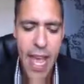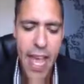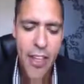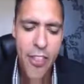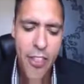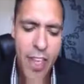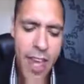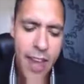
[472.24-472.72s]

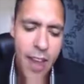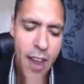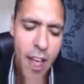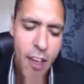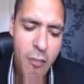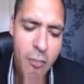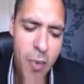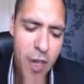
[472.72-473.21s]
And then
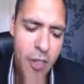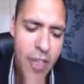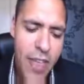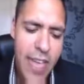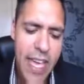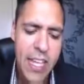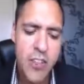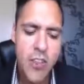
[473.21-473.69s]
I've put
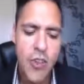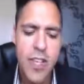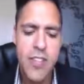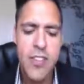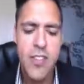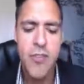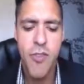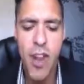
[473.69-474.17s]
the
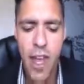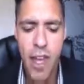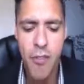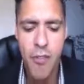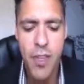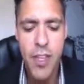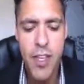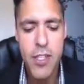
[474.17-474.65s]
interests of
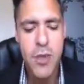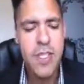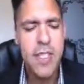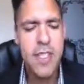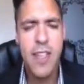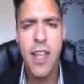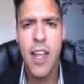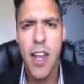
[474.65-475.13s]
love. So it
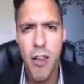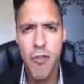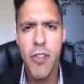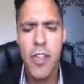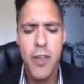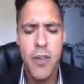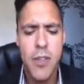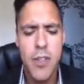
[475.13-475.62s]
says I love
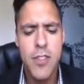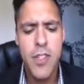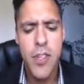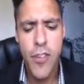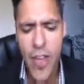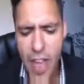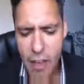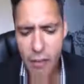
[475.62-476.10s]
you.
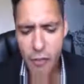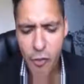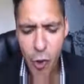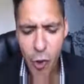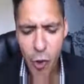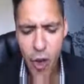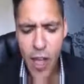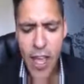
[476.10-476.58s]
So
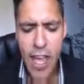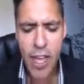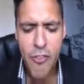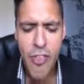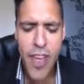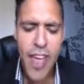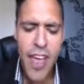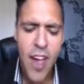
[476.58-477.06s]
therefore,
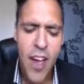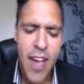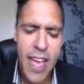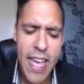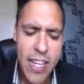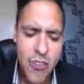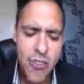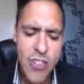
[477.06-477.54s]
if they
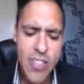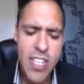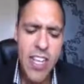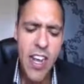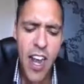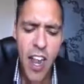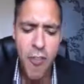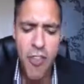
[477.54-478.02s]
are
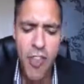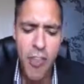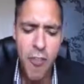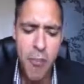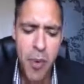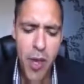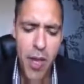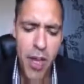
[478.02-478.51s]
interested in love and
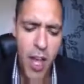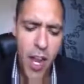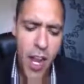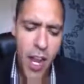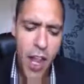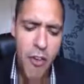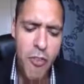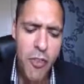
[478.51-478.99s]
they've put
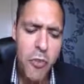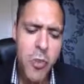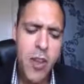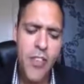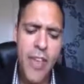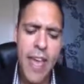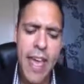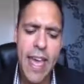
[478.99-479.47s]
love as
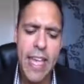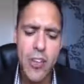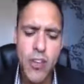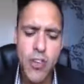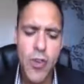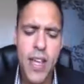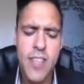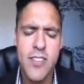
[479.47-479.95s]
one of their
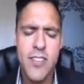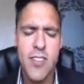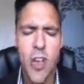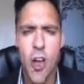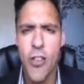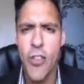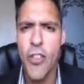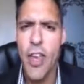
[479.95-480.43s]
interests
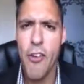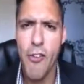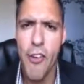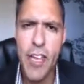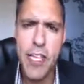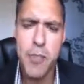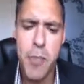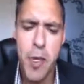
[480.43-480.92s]
on their
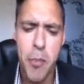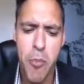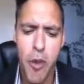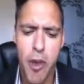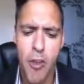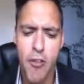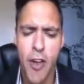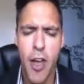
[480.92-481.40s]
Facebook
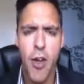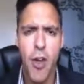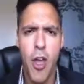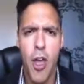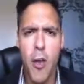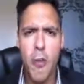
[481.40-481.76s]
profile,